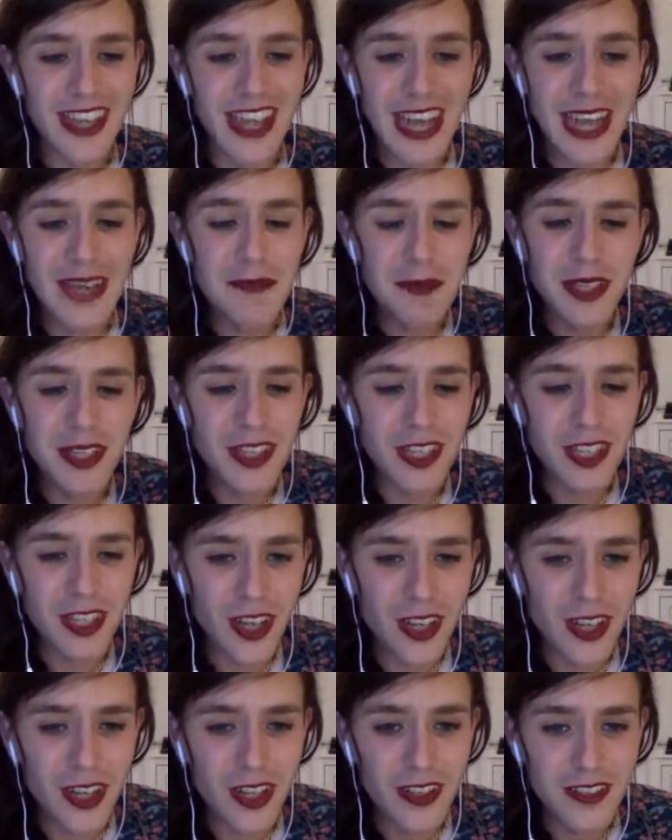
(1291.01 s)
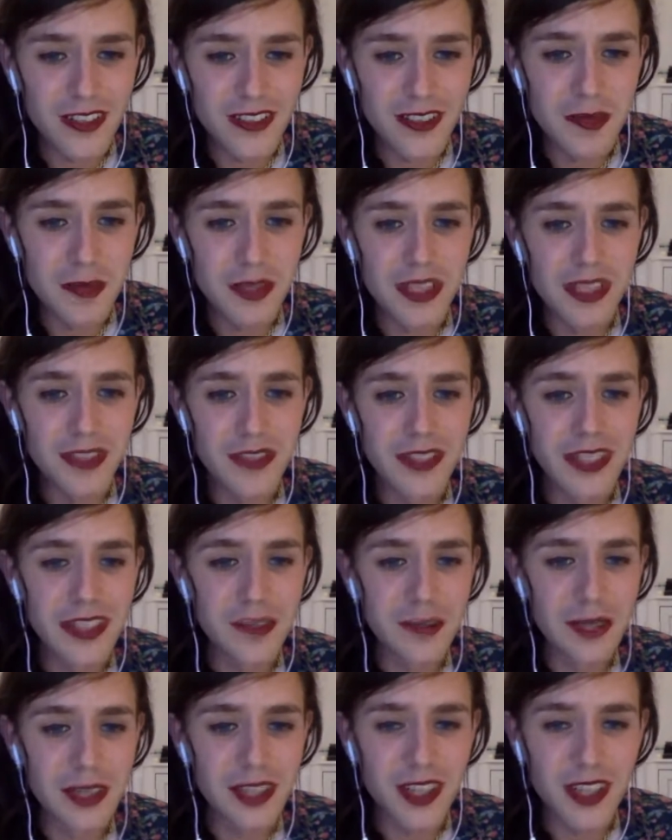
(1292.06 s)
I'm going to call somebody who gave
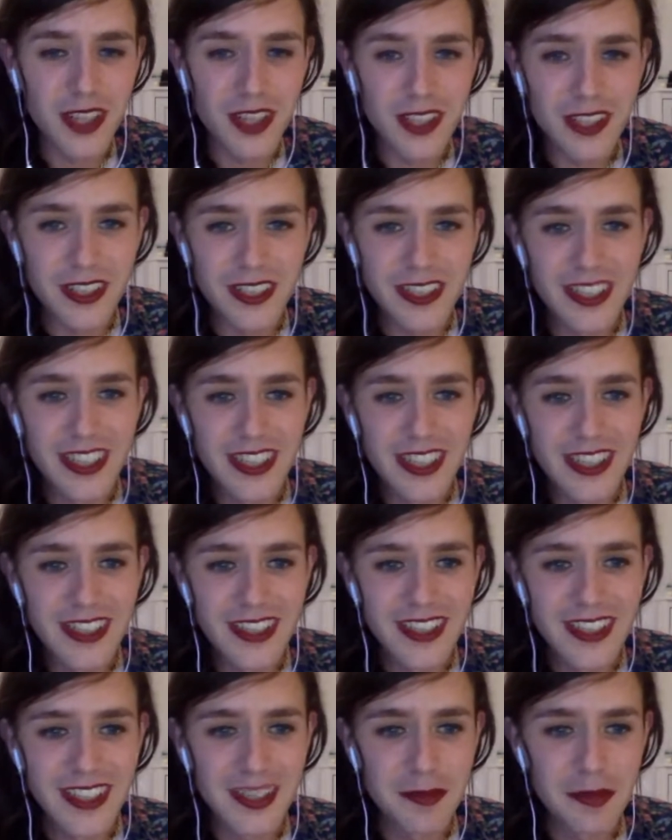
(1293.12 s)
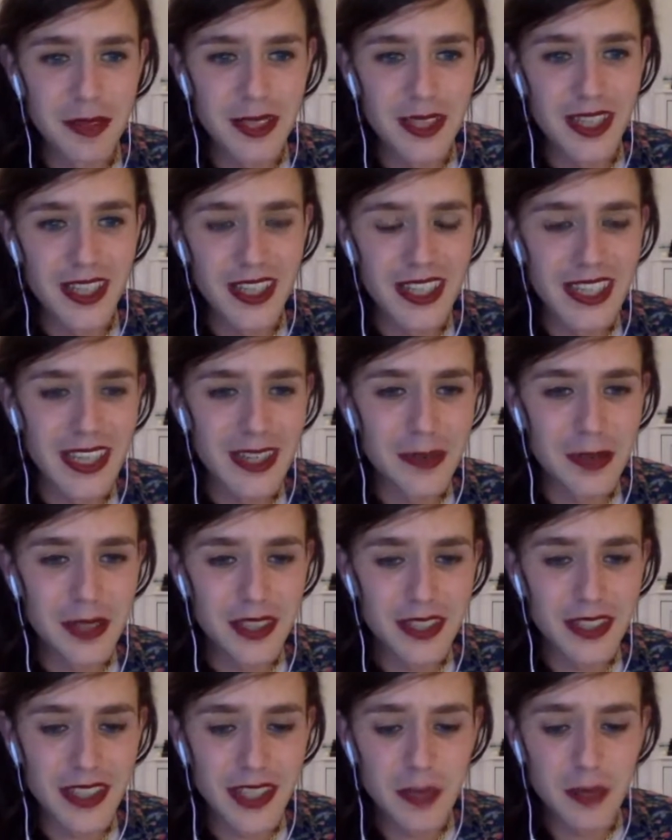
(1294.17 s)
me a card and be like, I want
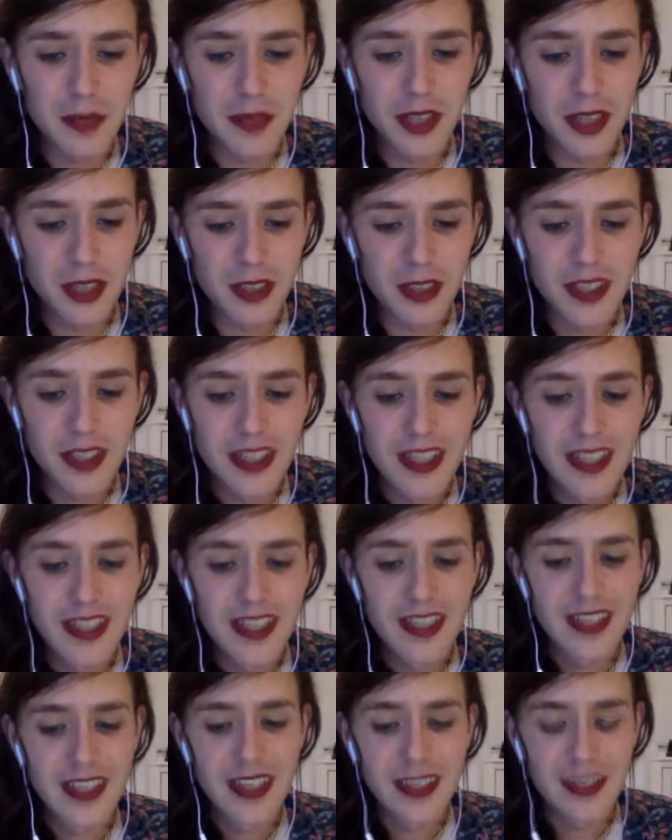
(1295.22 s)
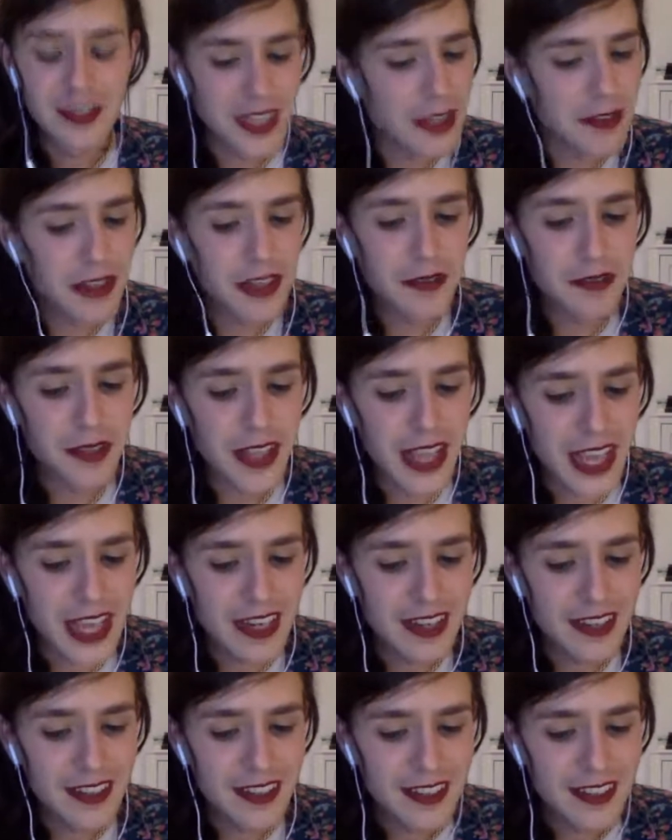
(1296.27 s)
your help. No, I was not ready for that.